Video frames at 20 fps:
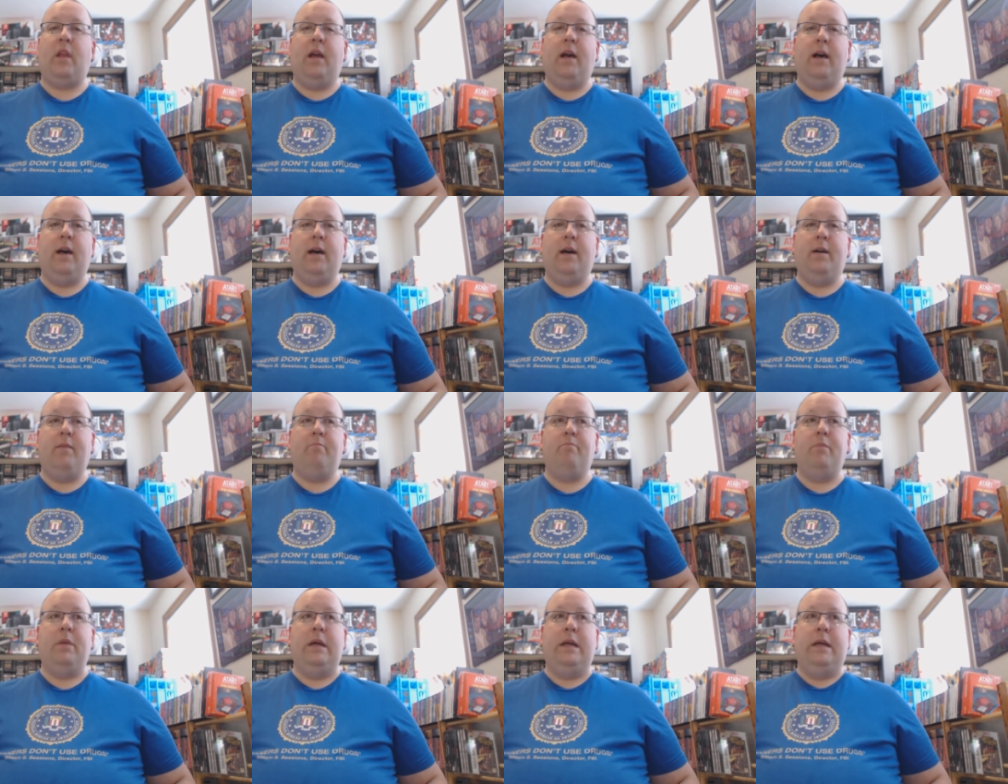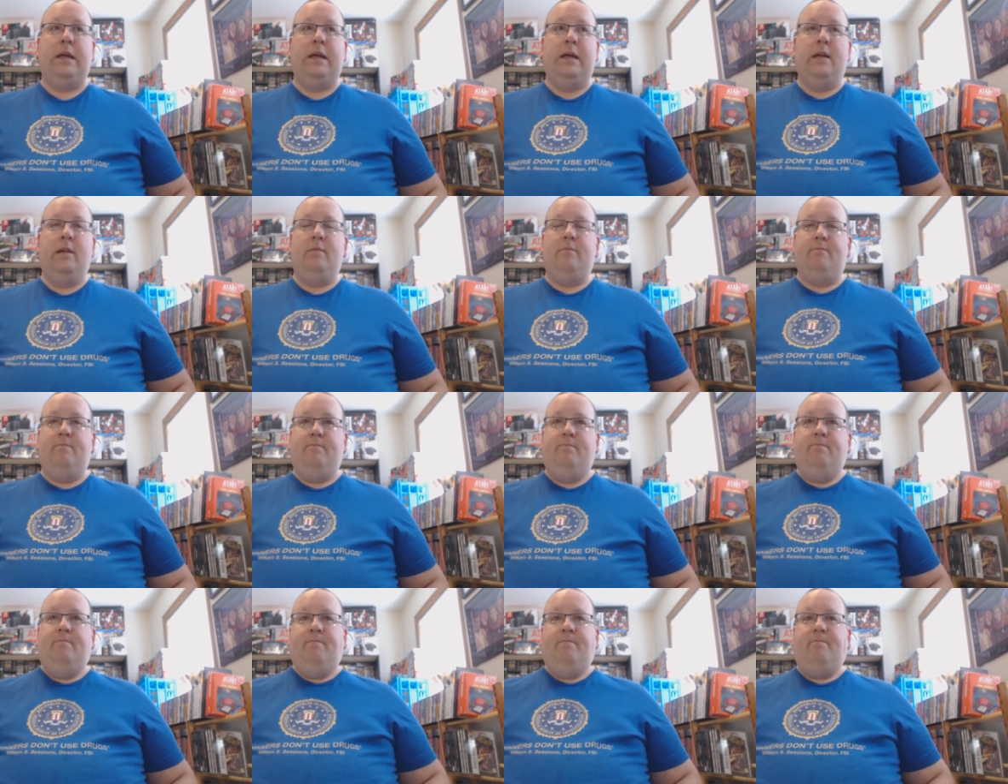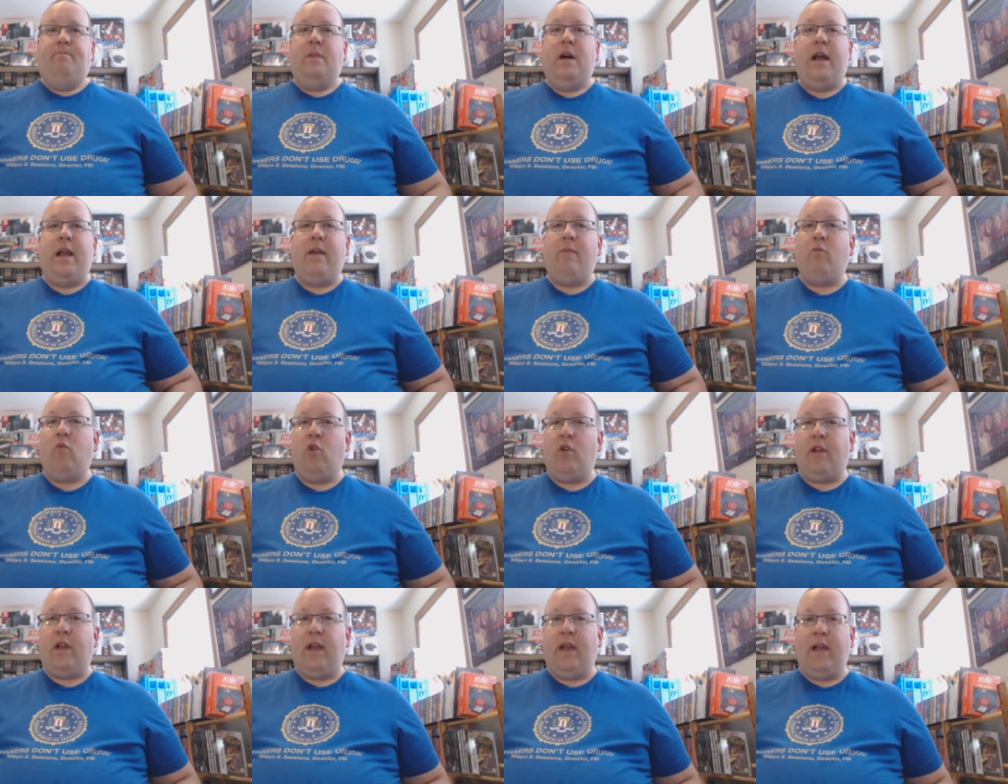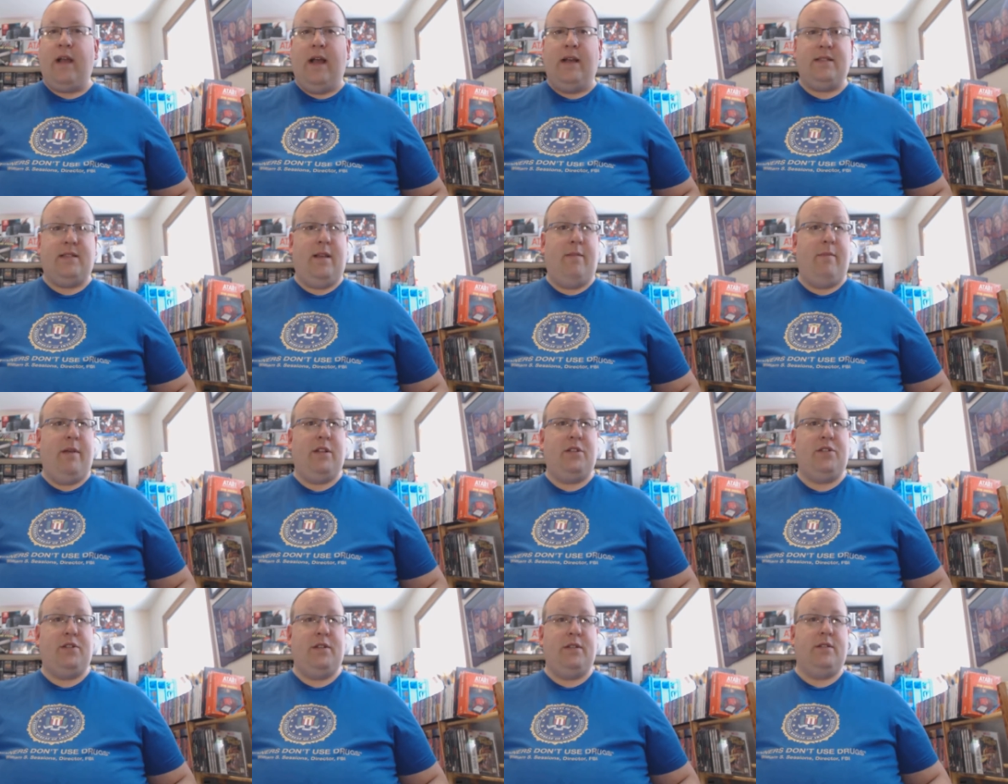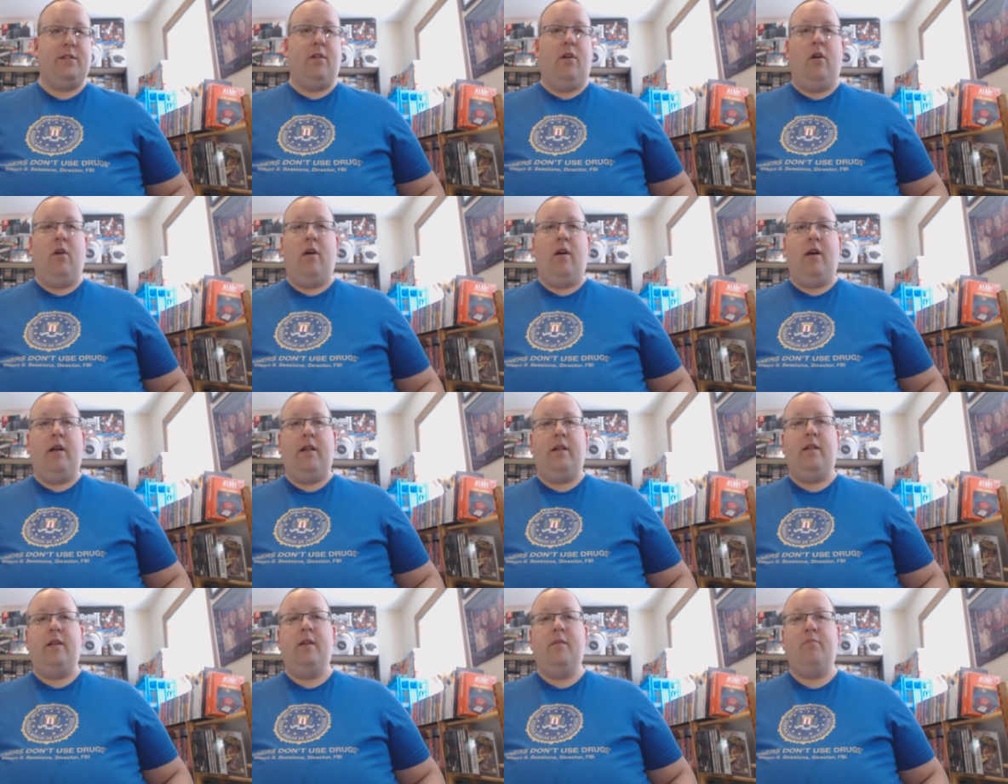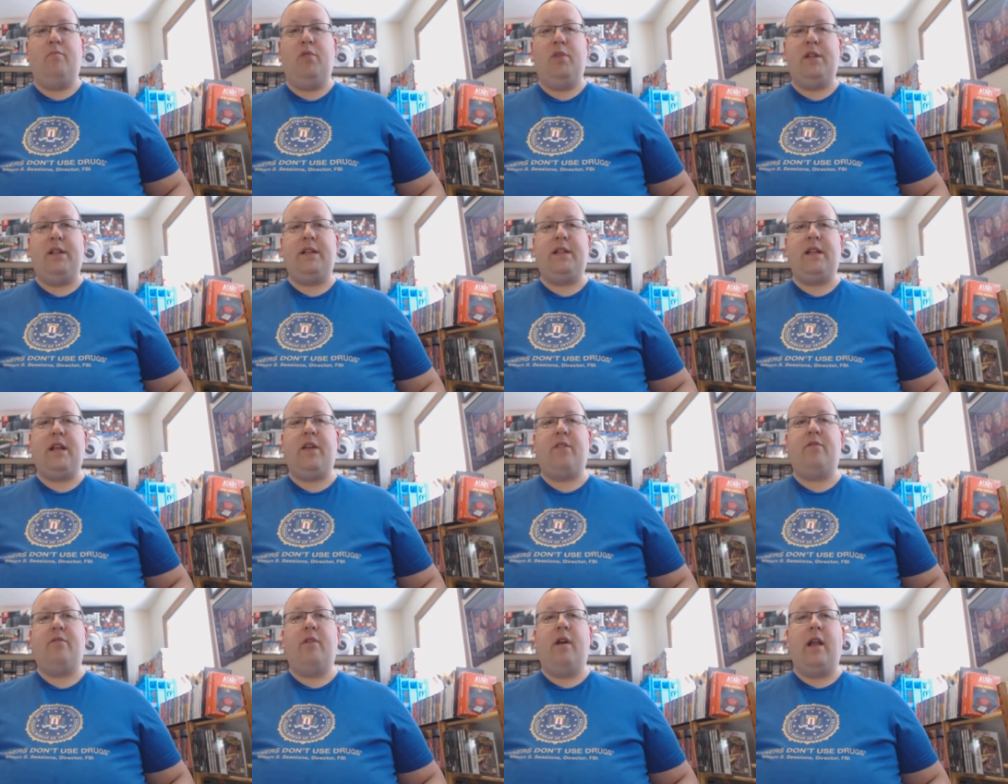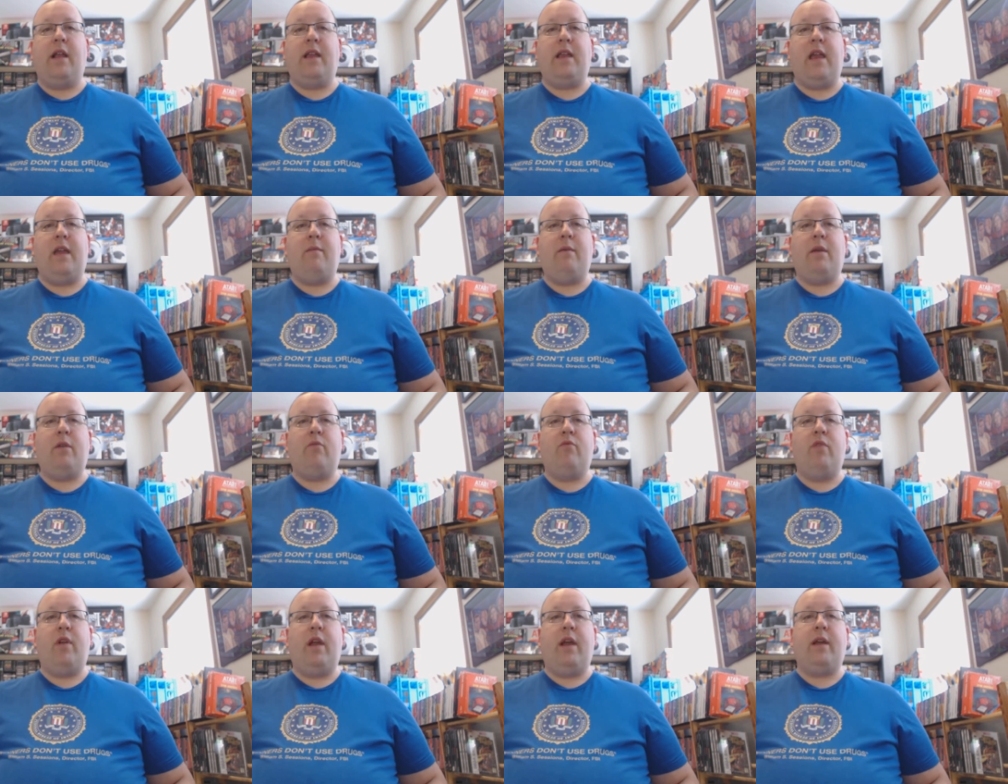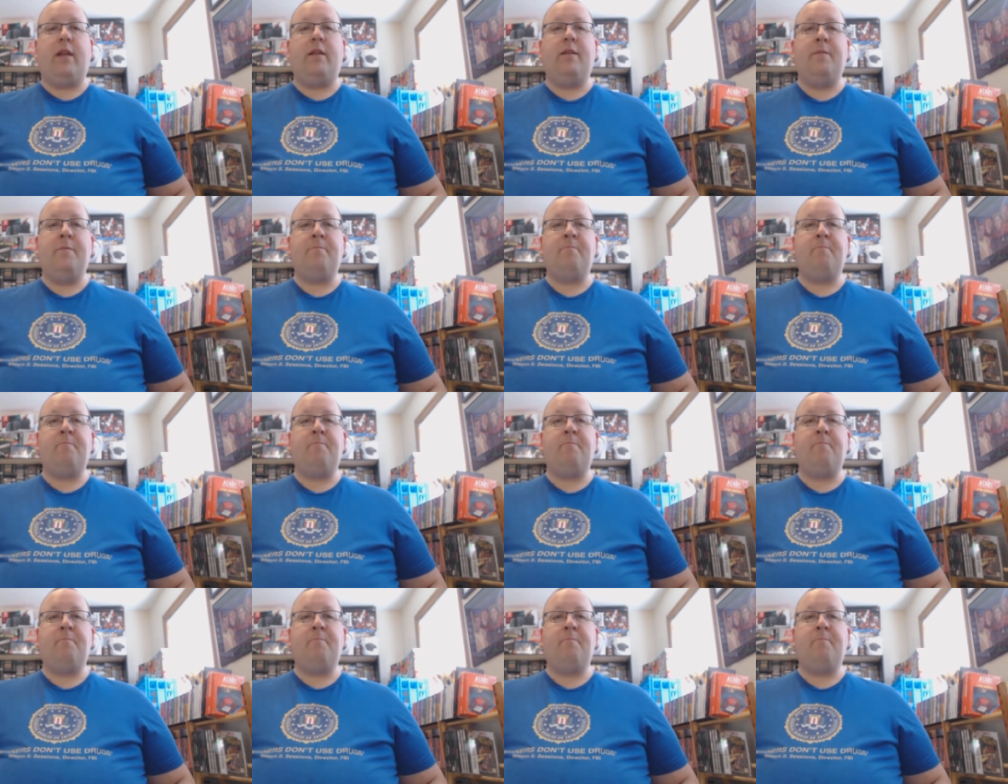Um, I am working, as I mentioned, on putting together a gaming rig